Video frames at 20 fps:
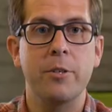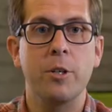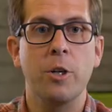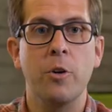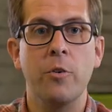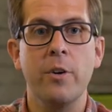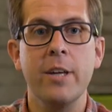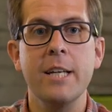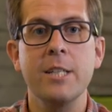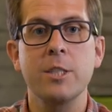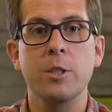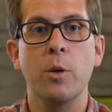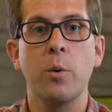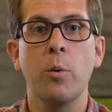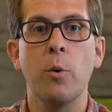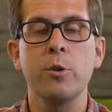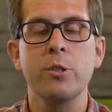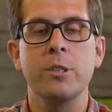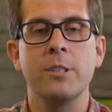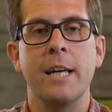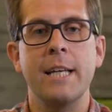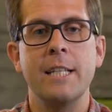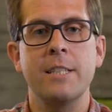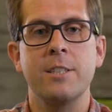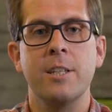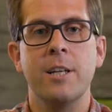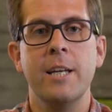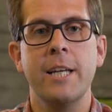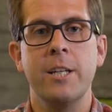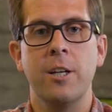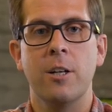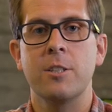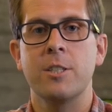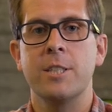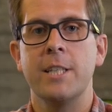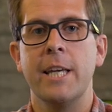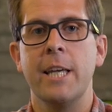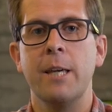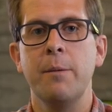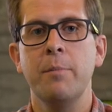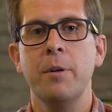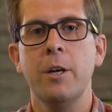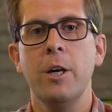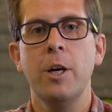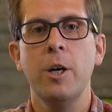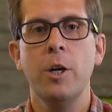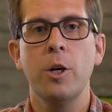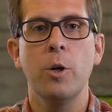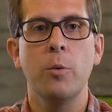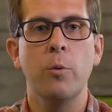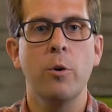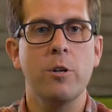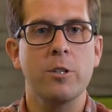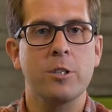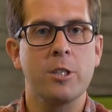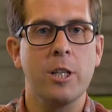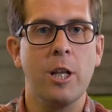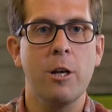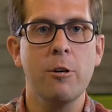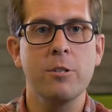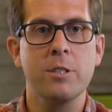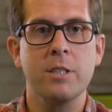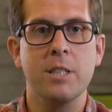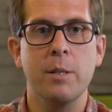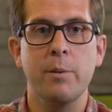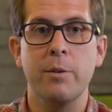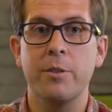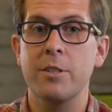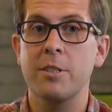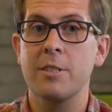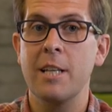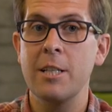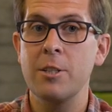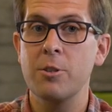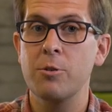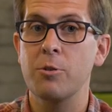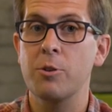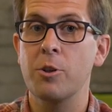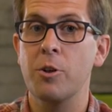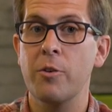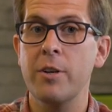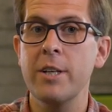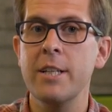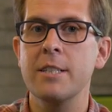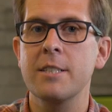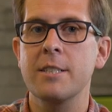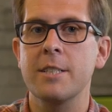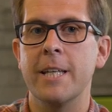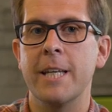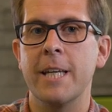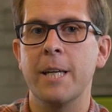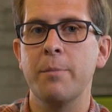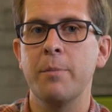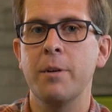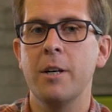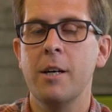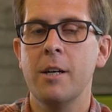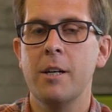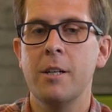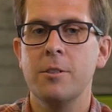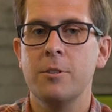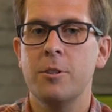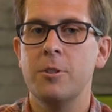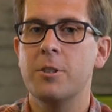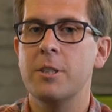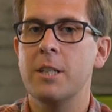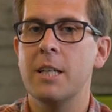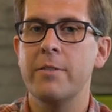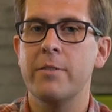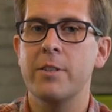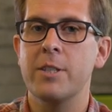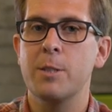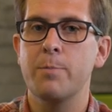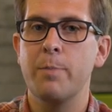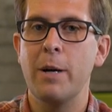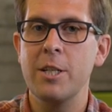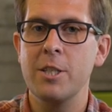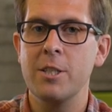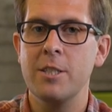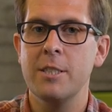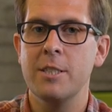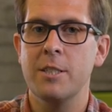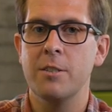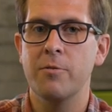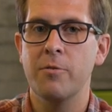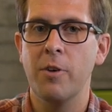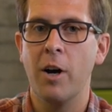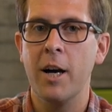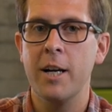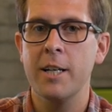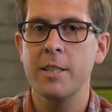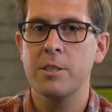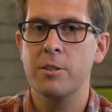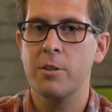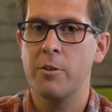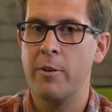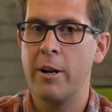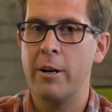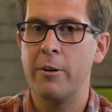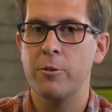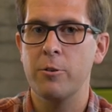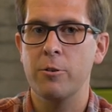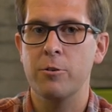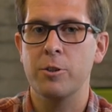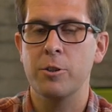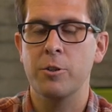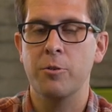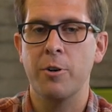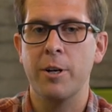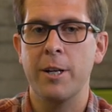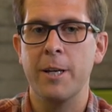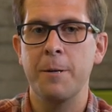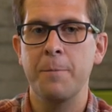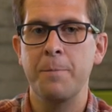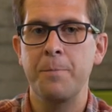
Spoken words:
a careers coordinator in our team who works closely with the central careers team to deliver specialist advice throughout your degree.